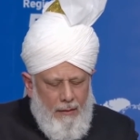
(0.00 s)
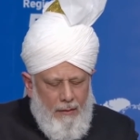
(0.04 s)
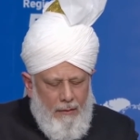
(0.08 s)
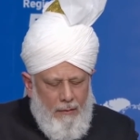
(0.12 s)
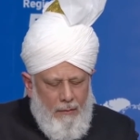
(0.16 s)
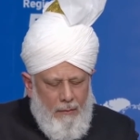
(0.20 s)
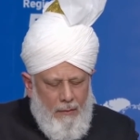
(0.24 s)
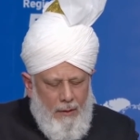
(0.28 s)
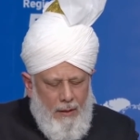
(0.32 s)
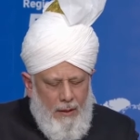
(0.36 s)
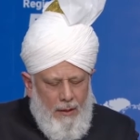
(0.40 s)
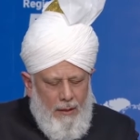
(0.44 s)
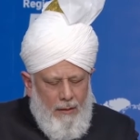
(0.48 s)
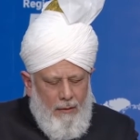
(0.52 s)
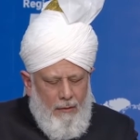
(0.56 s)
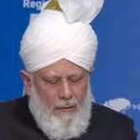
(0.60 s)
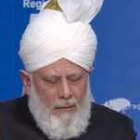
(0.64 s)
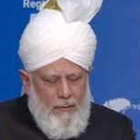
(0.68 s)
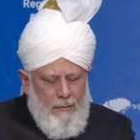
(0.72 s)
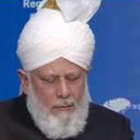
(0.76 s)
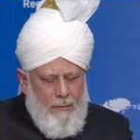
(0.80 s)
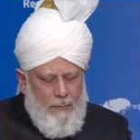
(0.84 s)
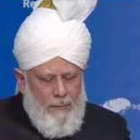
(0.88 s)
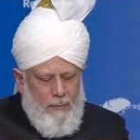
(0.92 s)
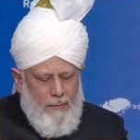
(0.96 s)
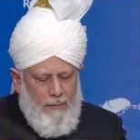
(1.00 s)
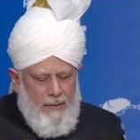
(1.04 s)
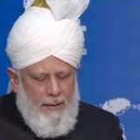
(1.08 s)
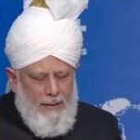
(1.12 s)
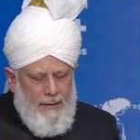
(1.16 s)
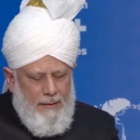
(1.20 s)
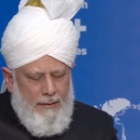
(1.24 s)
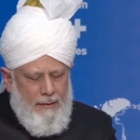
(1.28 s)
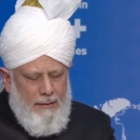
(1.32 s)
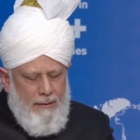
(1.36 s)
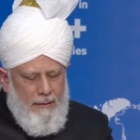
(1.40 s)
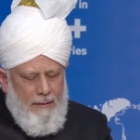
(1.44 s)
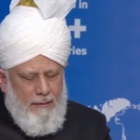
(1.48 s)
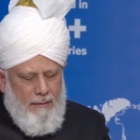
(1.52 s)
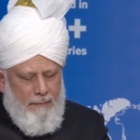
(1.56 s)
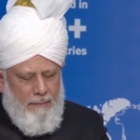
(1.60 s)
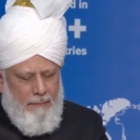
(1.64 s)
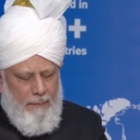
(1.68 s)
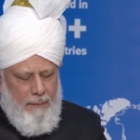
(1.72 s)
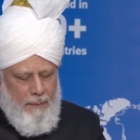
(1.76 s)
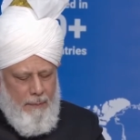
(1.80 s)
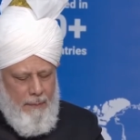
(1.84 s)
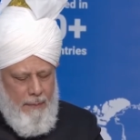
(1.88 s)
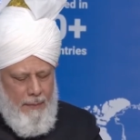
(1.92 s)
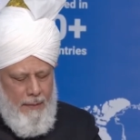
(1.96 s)
You are also providing
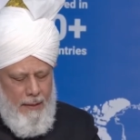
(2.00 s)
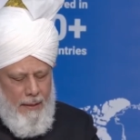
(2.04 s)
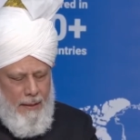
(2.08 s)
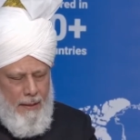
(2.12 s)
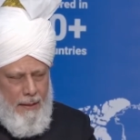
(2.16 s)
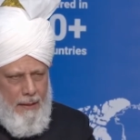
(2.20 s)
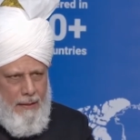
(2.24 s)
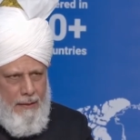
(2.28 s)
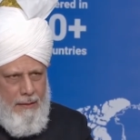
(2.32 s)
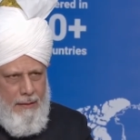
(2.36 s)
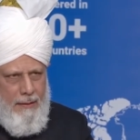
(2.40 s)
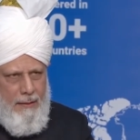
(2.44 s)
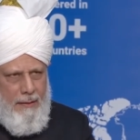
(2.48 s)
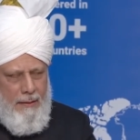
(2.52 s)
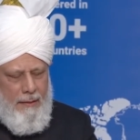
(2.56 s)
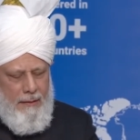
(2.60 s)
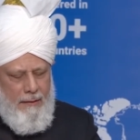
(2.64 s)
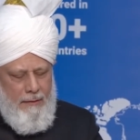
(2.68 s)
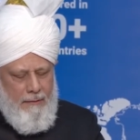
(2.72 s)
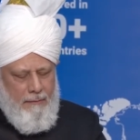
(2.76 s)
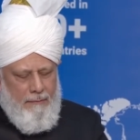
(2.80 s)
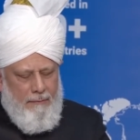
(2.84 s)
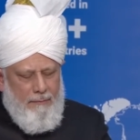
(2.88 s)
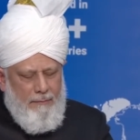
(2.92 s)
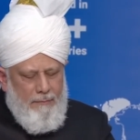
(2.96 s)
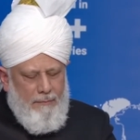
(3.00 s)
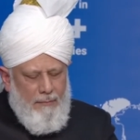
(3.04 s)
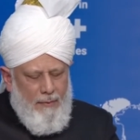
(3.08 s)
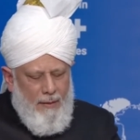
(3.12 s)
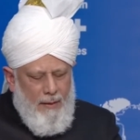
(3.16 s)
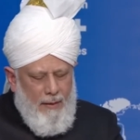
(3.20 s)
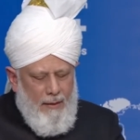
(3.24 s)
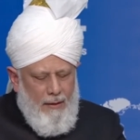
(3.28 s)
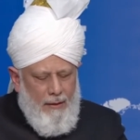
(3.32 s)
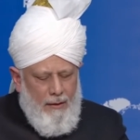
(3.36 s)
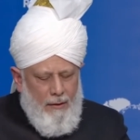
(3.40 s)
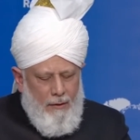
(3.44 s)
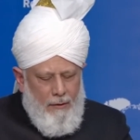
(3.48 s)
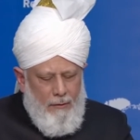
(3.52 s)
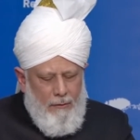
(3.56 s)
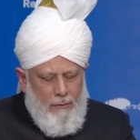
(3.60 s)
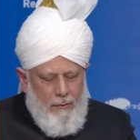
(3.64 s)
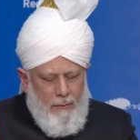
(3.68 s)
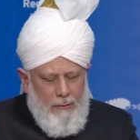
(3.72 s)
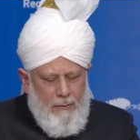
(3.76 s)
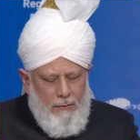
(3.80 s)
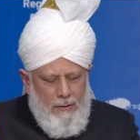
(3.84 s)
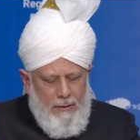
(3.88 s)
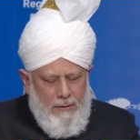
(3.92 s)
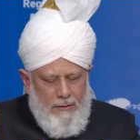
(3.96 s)
healthcare
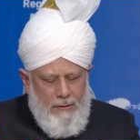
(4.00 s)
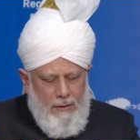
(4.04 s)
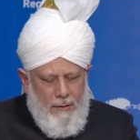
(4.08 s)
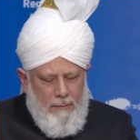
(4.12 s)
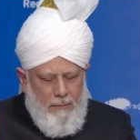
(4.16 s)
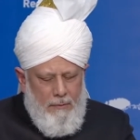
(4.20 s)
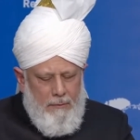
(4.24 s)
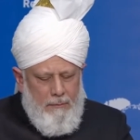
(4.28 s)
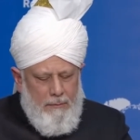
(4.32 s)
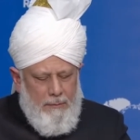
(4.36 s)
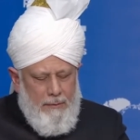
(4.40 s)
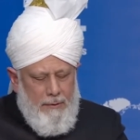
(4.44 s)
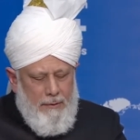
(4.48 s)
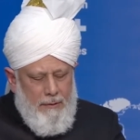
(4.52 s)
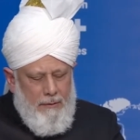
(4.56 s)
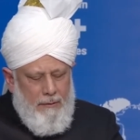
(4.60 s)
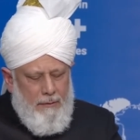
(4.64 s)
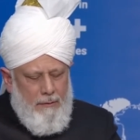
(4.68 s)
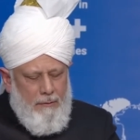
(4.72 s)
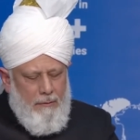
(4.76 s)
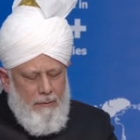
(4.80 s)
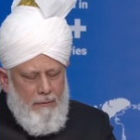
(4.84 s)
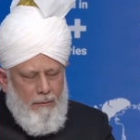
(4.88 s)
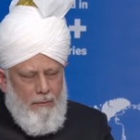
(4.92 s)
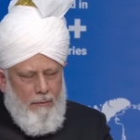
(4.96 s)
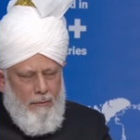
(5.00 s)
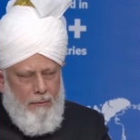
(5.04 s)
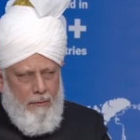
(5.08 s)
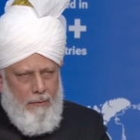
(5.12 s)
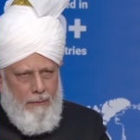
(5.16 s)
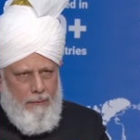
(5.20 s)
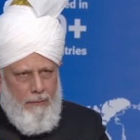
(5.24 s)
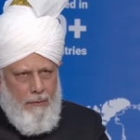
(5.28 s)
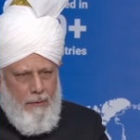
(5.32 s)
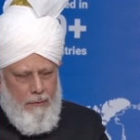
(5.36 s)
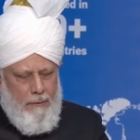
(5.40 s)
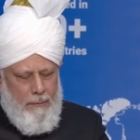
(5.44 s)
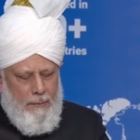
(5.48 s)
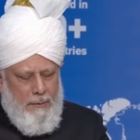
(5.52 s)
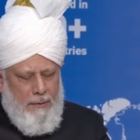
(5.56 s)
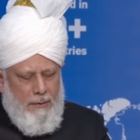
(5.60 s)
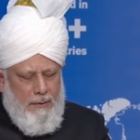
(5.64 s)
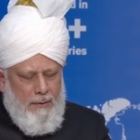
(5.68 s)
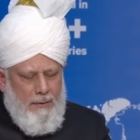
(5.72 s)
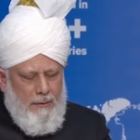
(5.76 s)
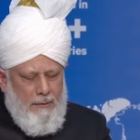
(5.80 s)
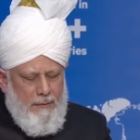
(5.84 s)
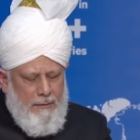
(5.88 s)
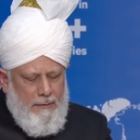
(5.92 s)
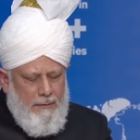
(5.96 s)
through the establishment of
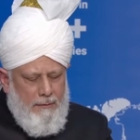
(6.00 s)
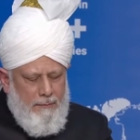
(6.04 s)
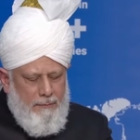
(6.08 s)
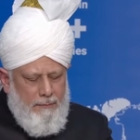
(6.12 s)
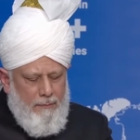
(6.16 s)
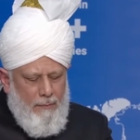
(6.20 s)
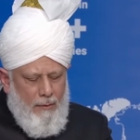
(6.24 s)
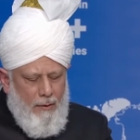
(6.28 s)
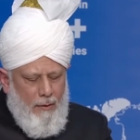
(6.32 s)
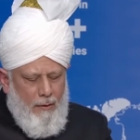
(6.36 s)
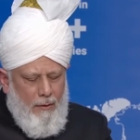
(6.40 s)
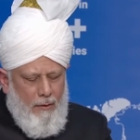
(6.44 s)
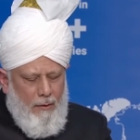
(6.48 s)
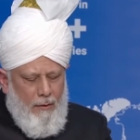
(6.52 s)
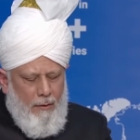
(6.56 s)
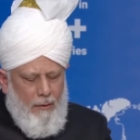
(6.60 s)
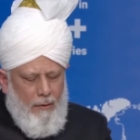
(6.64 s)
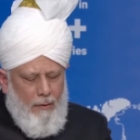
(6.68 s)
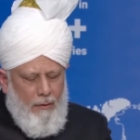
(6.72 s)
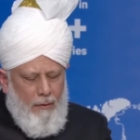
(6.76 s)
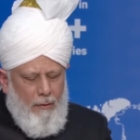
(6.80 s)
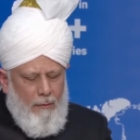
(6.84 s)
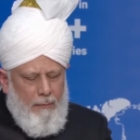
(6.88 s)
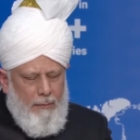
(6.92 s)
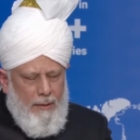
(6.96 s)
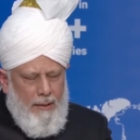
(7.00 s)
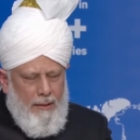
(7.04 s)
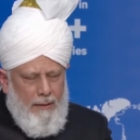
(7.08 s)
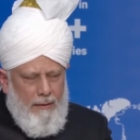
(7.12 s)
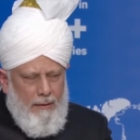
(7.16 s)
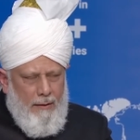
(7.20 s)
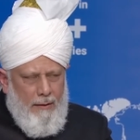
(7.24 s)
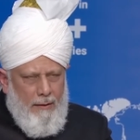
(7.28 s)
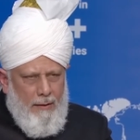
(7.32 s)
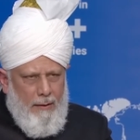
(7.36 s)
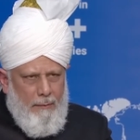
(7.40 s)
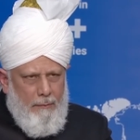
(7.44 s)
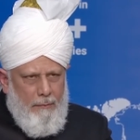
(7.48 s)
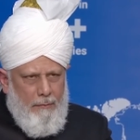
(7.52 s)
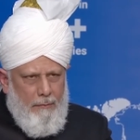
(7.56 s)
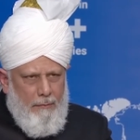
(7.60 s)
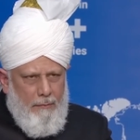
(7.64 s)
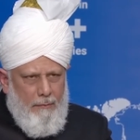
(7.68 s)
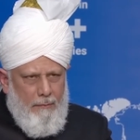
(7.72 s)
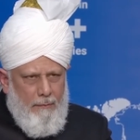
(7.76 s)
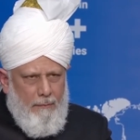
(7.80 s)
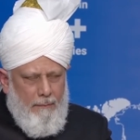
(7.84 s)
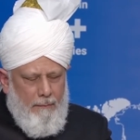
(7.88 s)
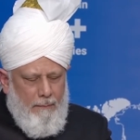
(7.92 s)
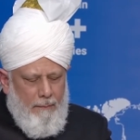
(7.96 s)
hospitals or medical camps.
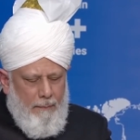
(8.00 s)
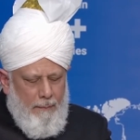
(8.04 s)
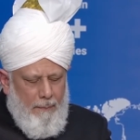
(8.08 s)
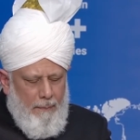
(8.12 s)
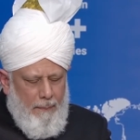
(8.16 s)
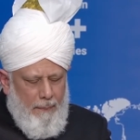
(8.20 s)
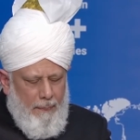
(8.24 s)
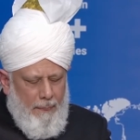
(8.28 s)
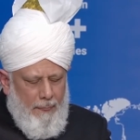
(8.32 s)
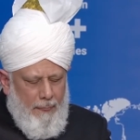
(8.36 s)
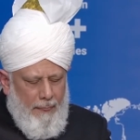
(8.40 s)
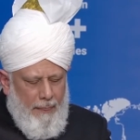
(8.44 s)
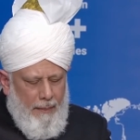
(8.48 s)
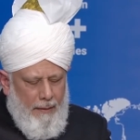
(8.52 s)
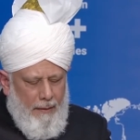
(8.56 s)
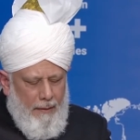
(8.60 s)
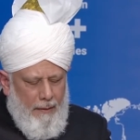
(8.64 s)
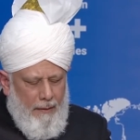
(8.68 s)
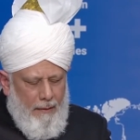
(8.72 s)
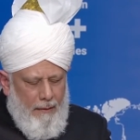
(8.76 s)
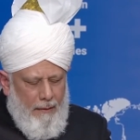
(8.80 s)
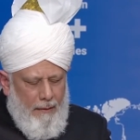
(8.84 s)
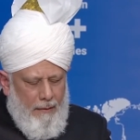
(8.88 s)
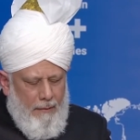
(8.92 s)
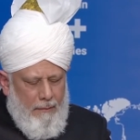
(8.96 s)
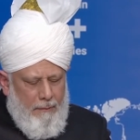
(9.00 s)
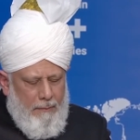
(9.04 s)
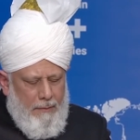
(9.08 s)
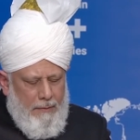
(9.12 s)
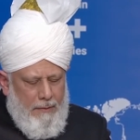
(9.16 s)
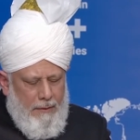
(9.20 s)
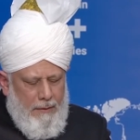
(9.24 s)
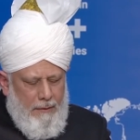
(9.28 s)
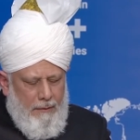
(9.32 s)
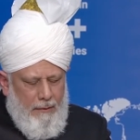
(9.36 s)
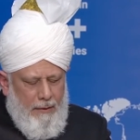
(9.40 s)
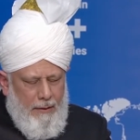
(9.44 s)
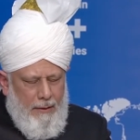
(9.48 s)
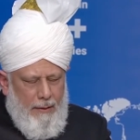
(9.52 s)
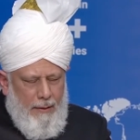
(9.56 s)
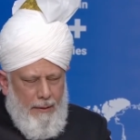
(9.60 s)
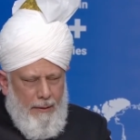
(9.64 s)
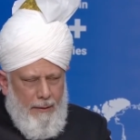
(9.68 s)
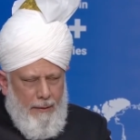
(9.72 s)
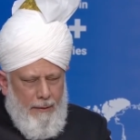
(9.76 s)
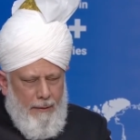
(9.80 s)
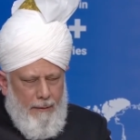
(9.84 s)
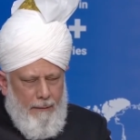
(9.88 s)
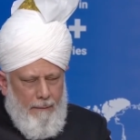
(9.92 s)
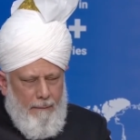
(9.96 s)

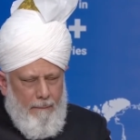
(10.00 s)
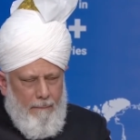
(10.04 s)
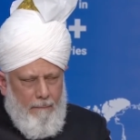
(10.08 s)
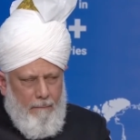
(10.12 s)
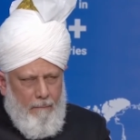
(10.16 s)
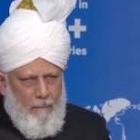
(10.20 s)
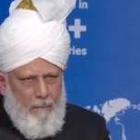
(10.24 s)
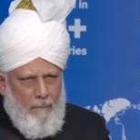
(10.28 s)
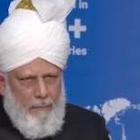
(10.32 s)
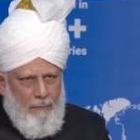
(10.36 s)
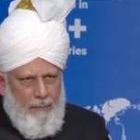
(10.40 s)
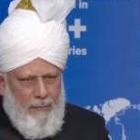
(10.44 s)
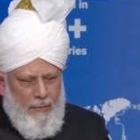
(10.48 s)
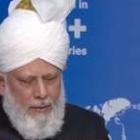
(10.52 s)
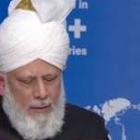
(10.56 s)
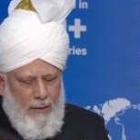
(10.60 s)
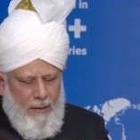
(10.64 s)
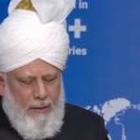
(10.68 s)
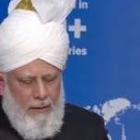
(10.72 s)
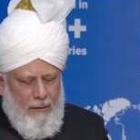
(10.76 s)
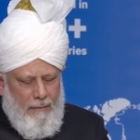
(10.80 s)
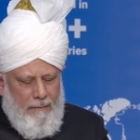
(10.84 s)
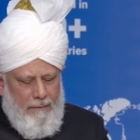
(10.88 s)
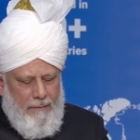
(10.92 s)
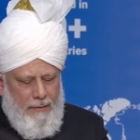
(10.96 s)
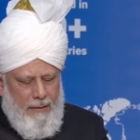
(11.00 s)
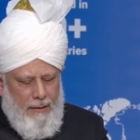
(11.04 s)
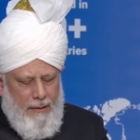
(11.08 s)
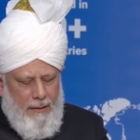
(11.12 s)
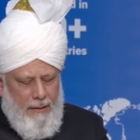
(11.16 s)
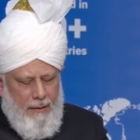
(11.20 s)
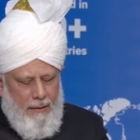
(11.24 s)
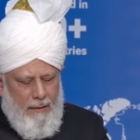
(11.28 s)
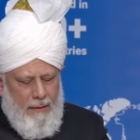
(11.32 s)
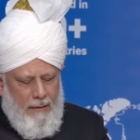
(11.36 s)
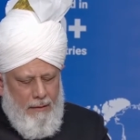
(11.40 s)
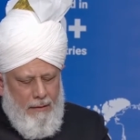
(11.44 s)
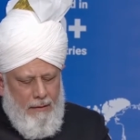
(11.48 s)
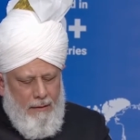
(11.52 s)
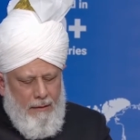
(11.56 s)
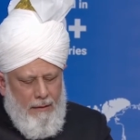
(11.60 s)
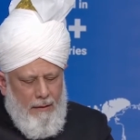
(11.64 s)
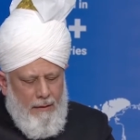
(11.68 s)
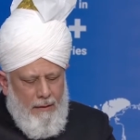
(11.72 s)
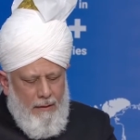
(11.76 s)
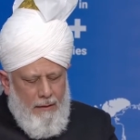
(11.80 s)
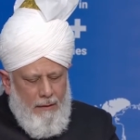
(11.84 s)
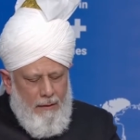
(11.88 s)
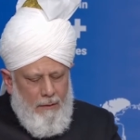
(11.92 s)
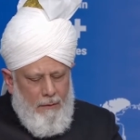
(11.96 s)
Particularly in Africa,
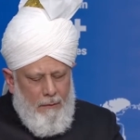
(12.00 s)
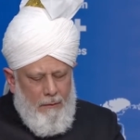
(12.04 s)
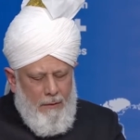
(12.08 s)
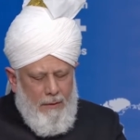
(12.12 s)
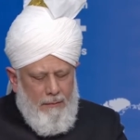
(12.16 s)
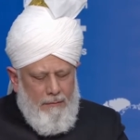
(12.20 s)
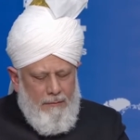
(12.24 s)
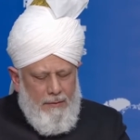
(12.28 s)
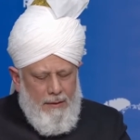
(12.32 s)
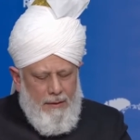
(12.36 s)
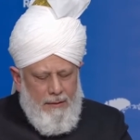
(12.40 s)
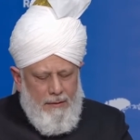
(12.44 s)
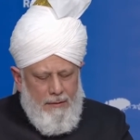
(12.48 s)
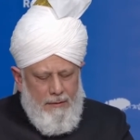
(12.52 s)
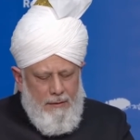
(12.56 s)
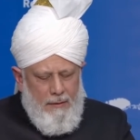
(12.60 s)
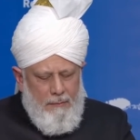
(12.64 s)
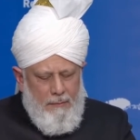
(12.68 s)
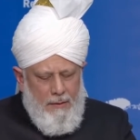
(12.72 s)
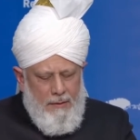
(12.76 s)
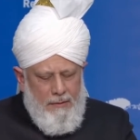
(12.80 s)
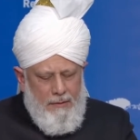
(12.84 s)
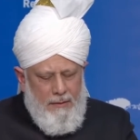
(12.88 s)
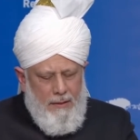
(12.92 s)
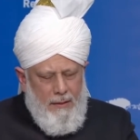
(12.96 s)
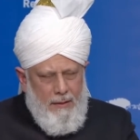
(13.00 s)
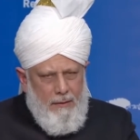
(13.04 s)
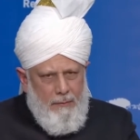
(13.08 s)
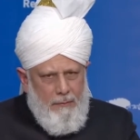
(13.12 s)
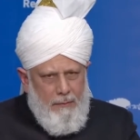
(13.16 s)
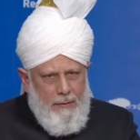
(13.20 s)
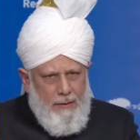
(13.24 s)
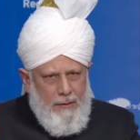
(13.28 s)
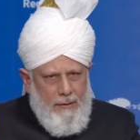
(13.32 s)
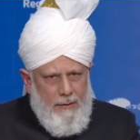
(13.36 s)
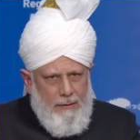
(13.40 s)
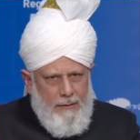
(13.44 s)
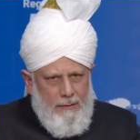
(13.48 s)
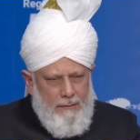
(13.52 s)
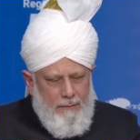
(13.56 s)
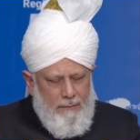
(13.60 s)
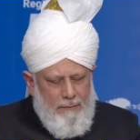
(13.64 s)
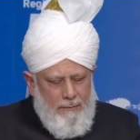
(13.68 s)
you have done some excellent work